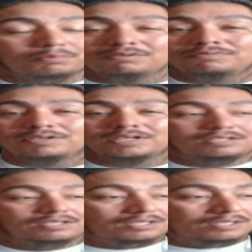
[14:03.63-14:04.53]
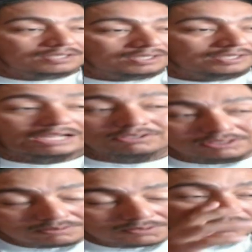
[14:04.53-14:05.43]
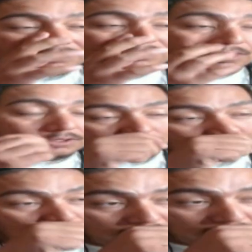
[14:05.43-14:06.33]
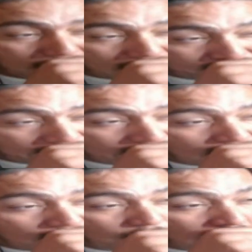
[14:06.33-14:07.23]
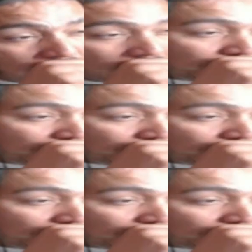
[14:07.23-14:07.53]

the motherfucking announcer, man. This is we're going to have right here. We're going to